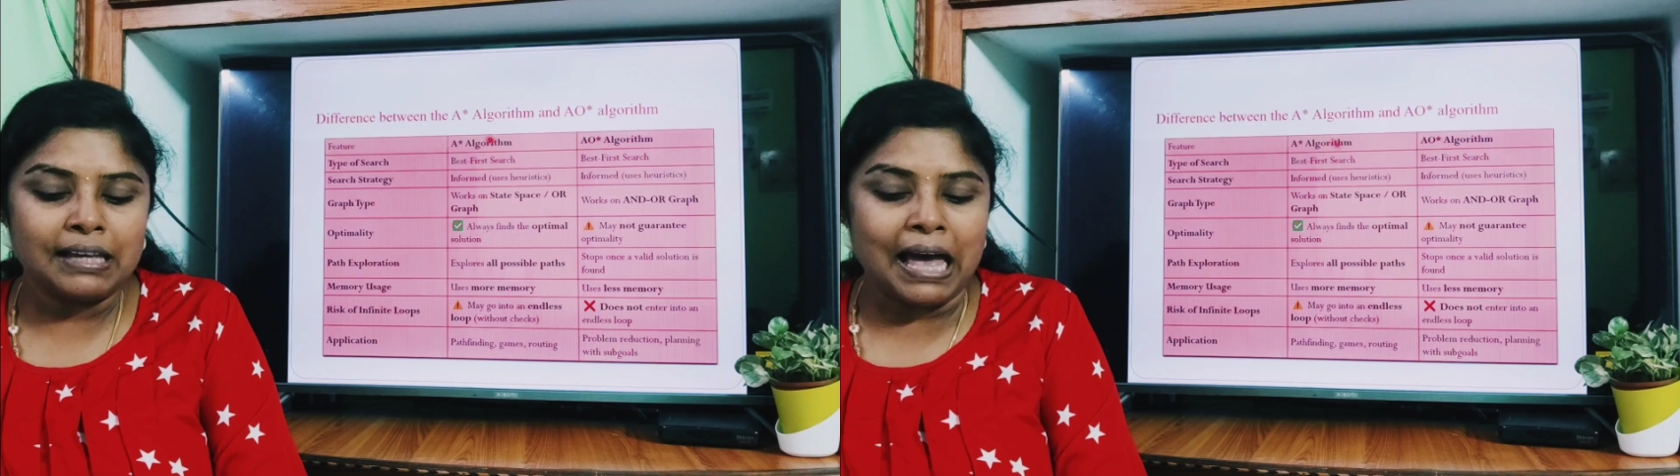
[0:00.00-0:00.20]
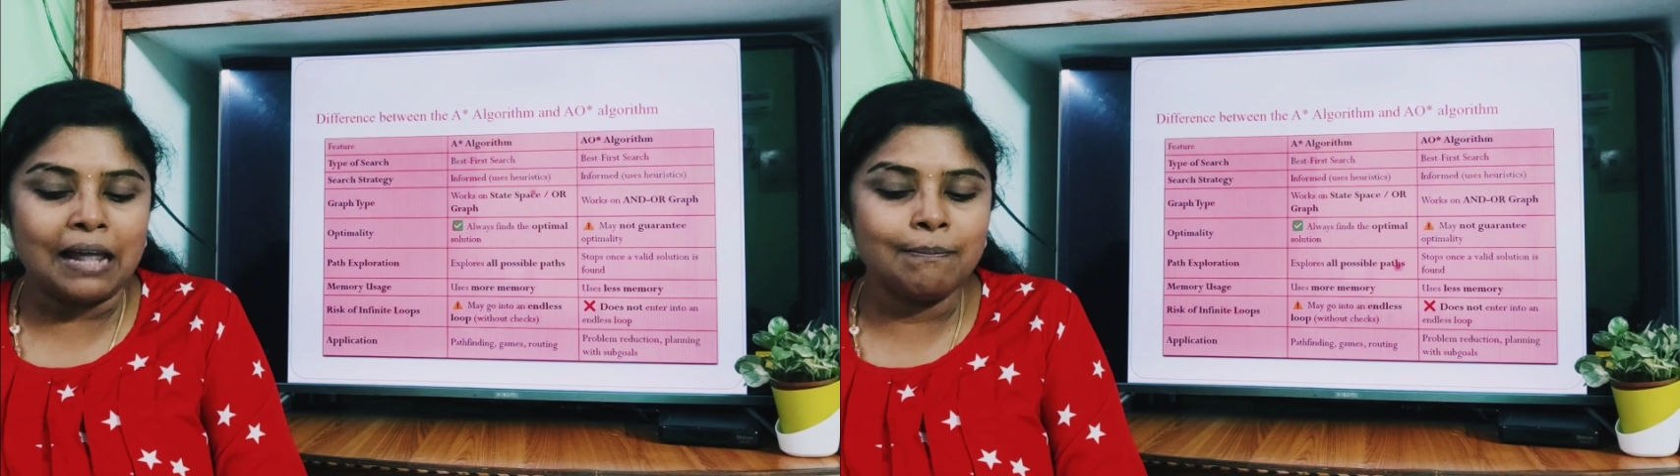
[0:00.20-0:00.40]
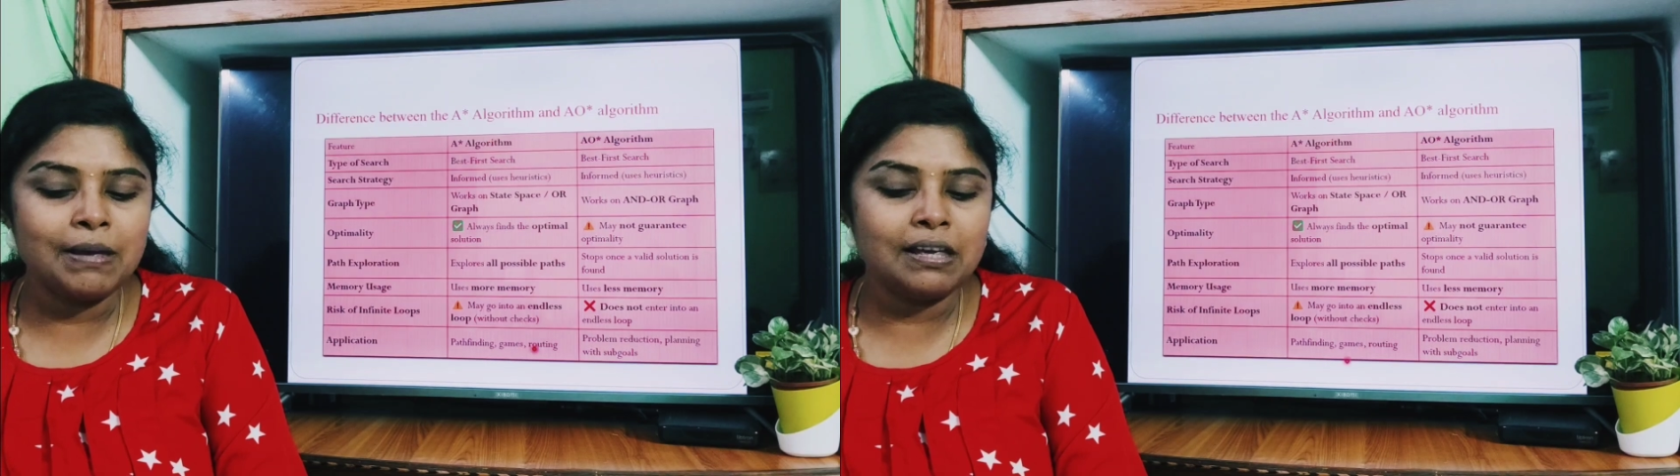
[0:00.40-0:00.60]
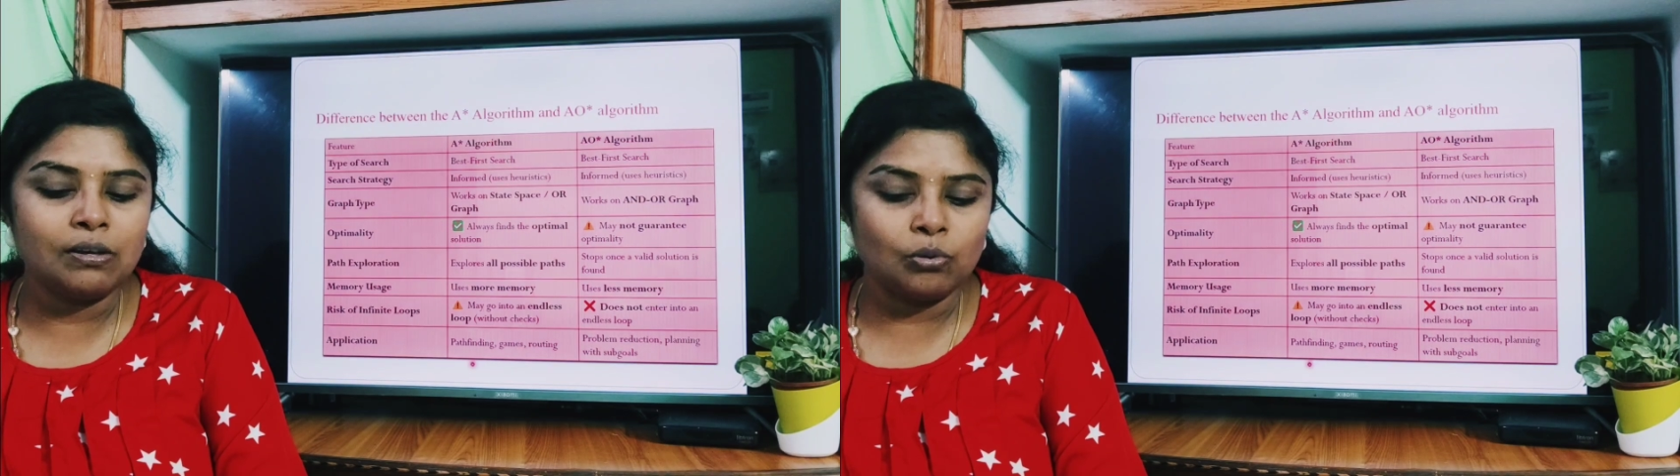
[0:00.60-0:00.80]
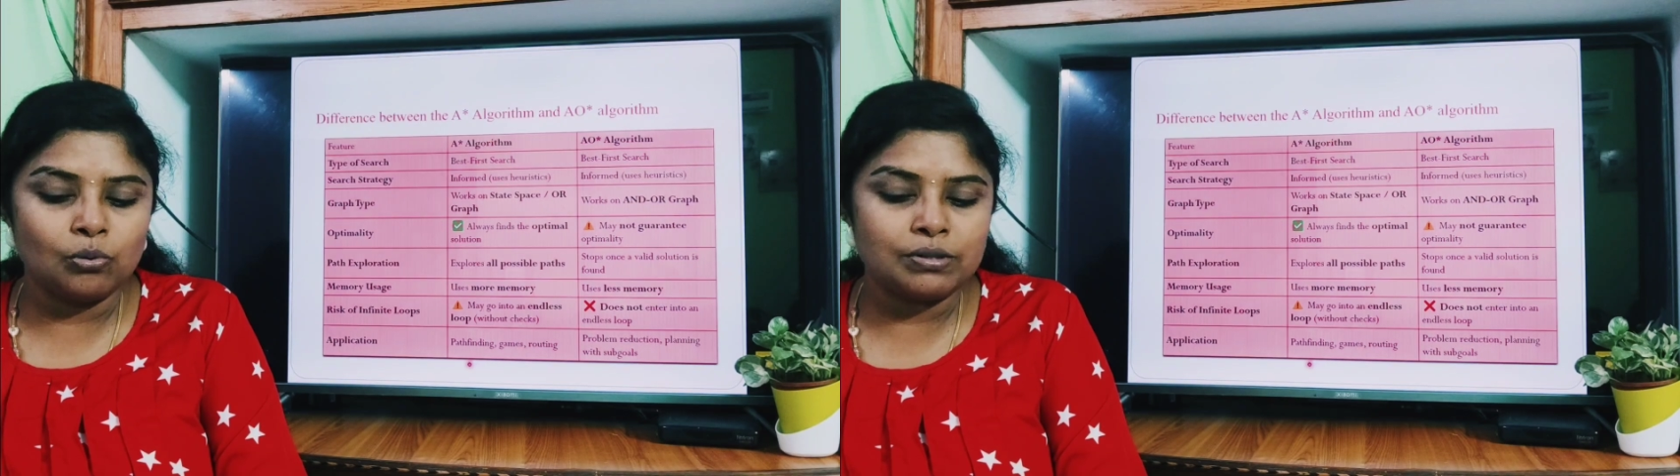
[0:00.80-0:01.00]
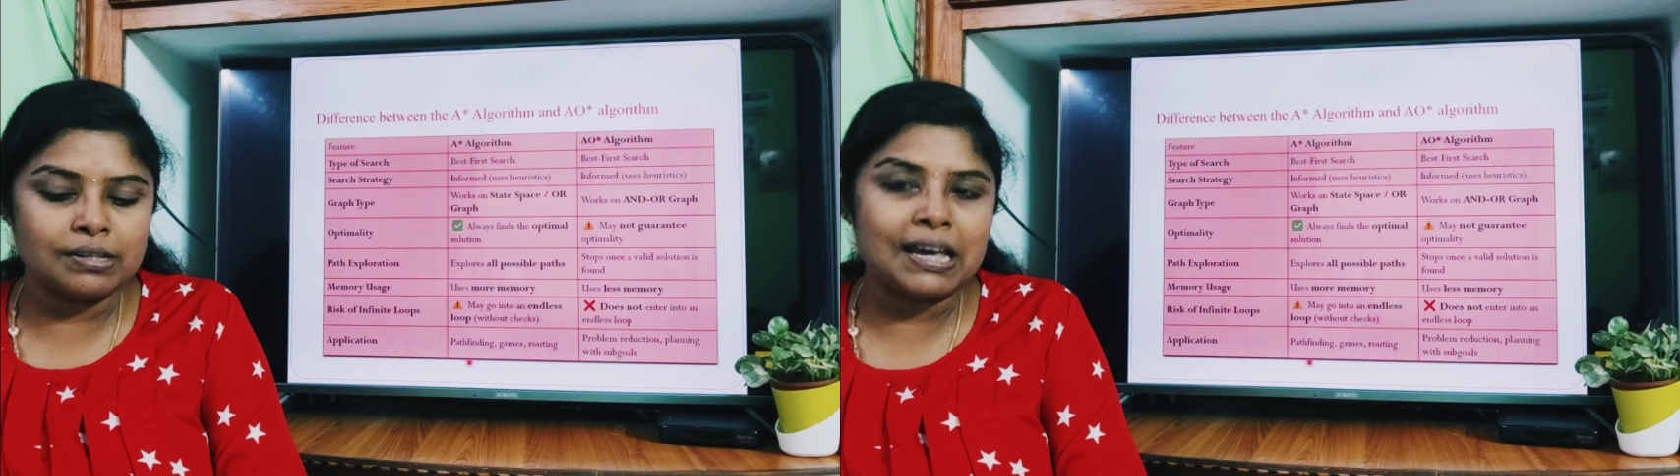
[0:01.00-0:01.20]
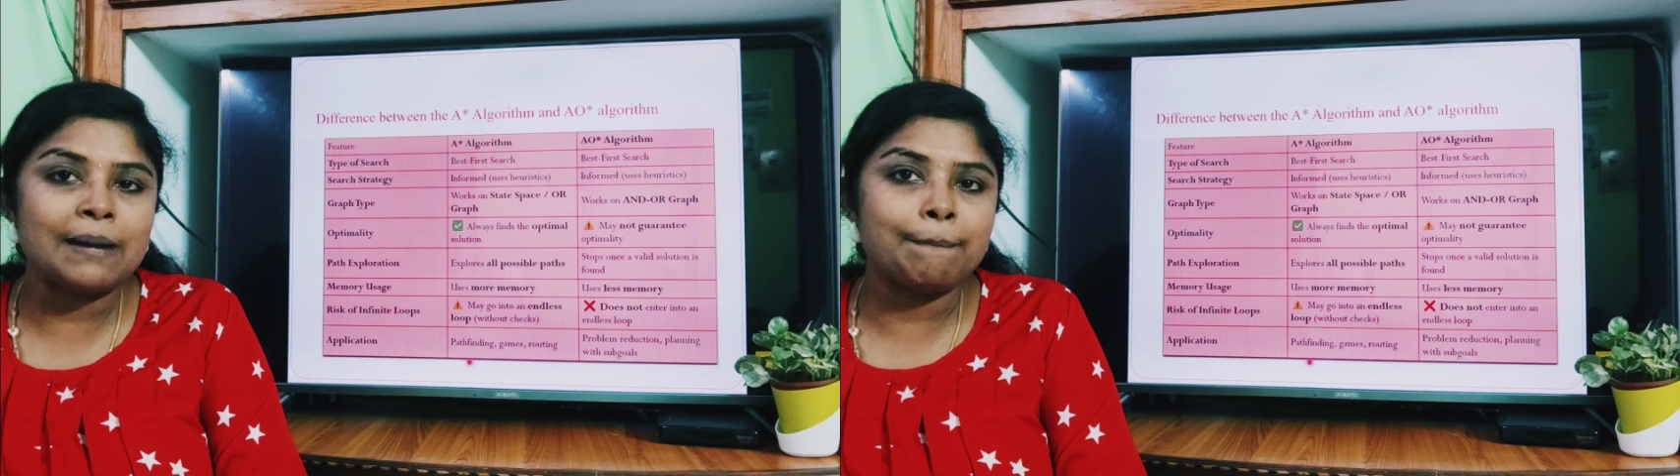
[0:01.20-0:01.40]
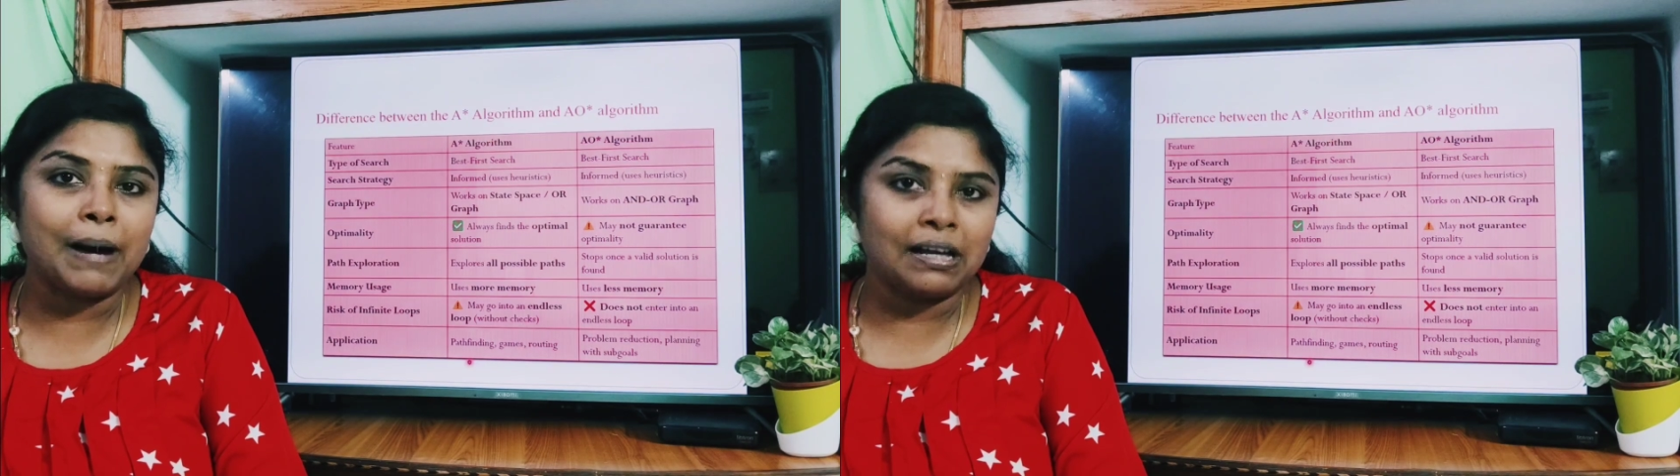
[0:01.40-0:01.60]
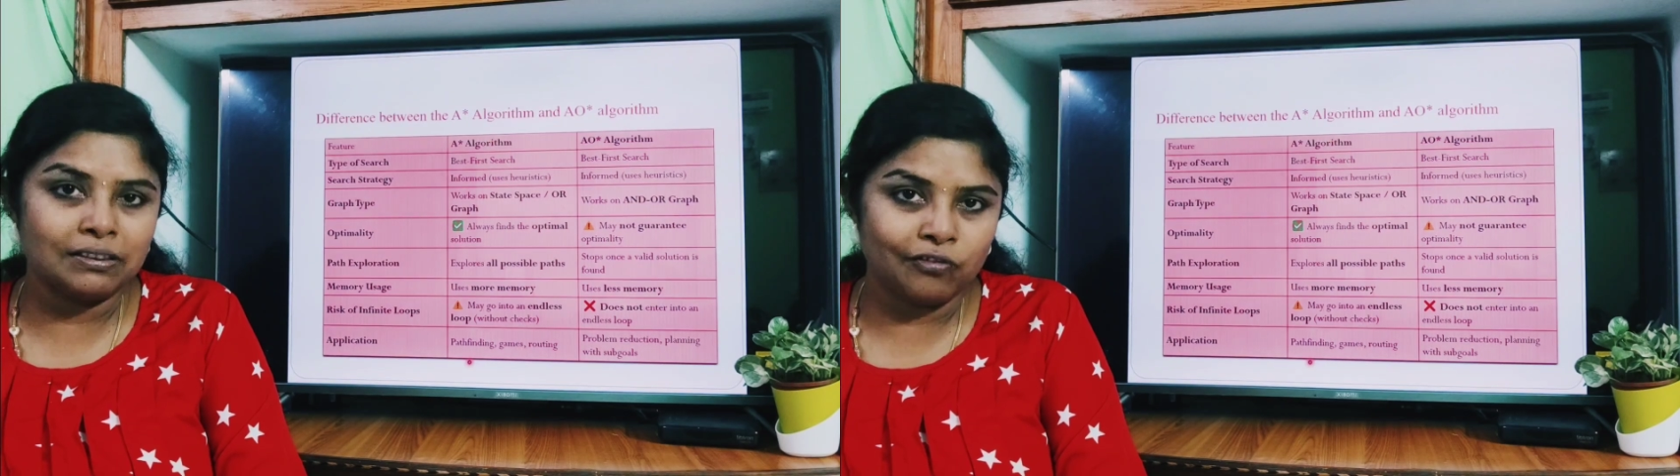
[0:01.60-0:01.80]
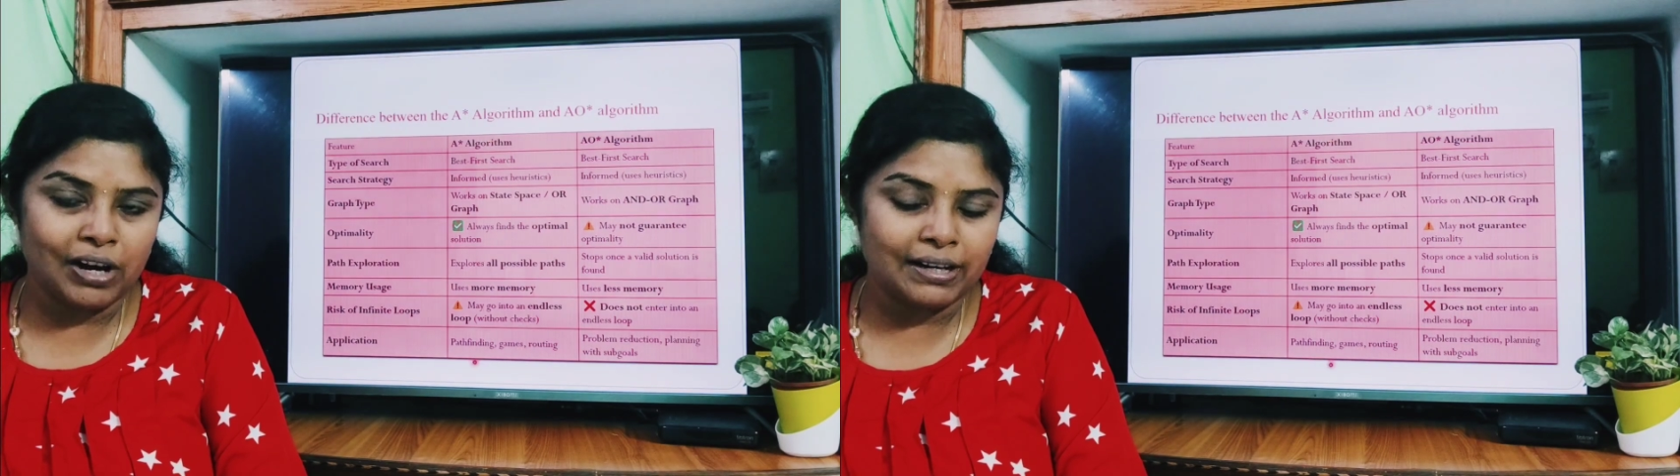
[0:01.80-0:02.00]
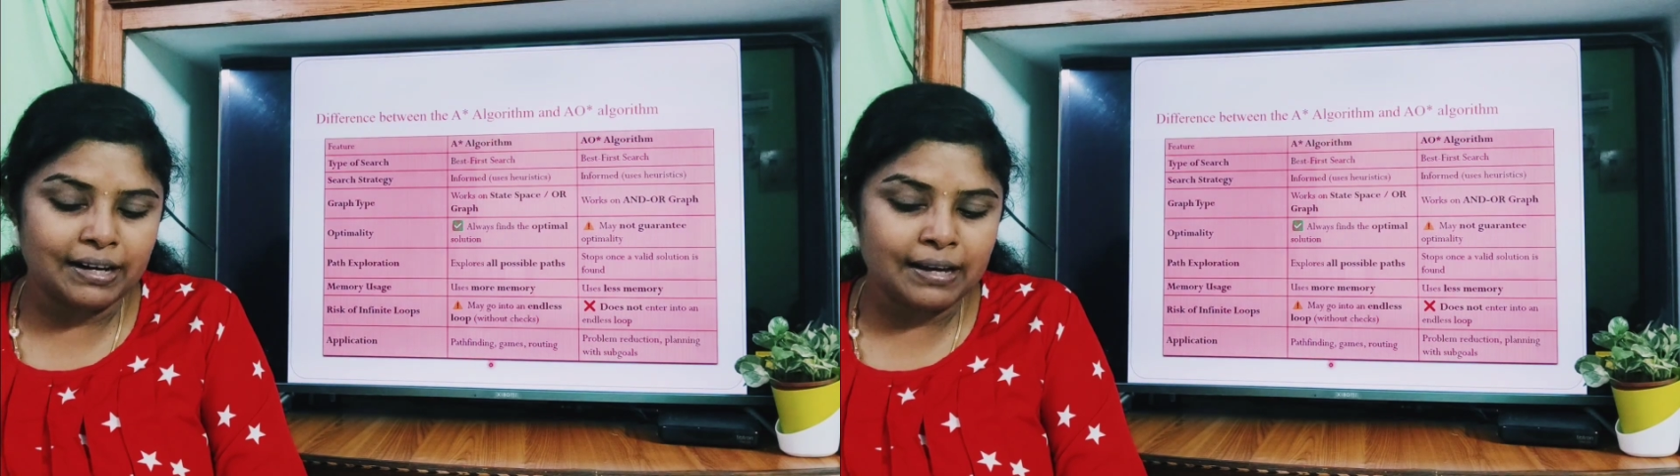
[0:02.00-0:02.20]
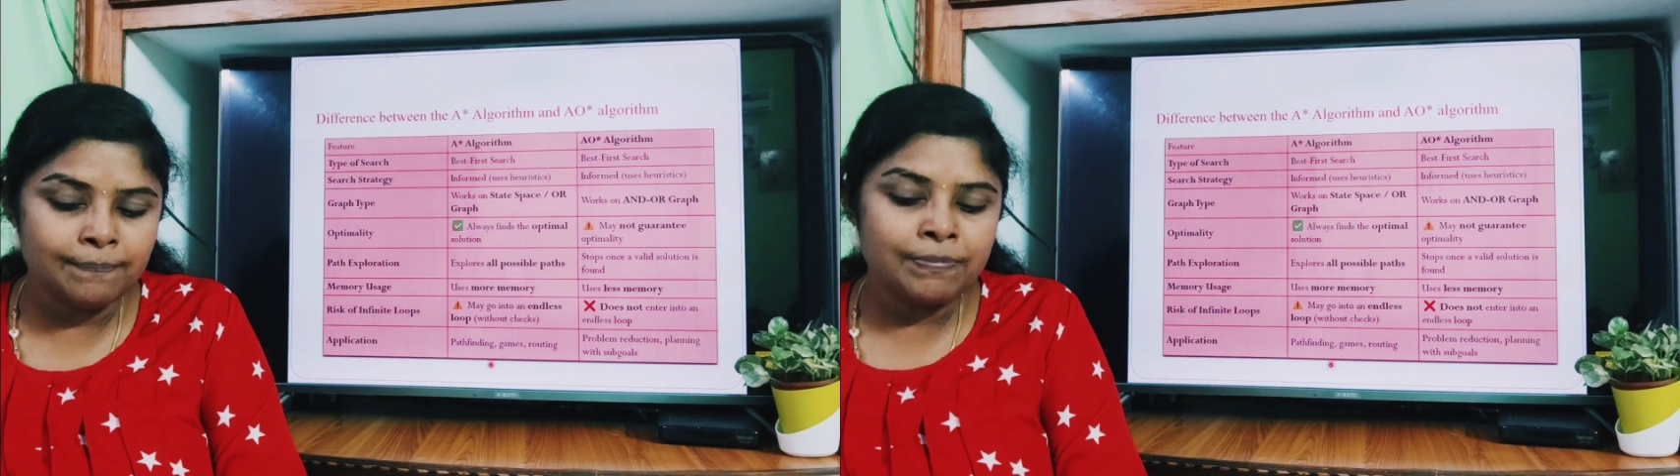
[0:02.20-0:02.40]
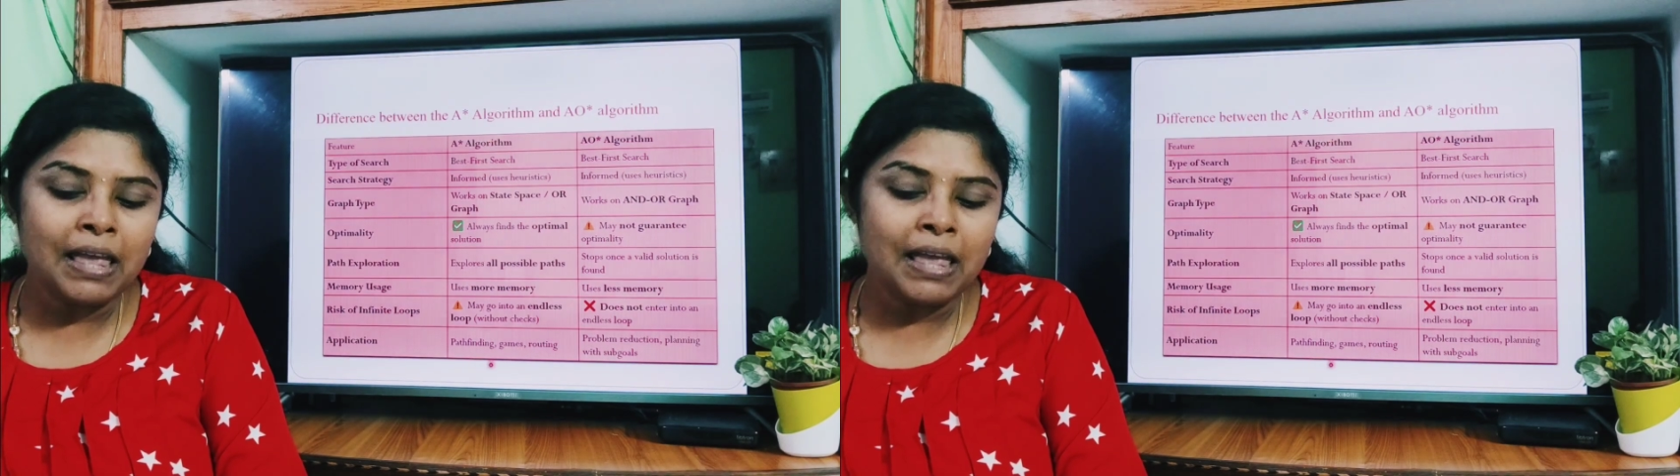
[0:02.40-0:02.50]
can be used in path finding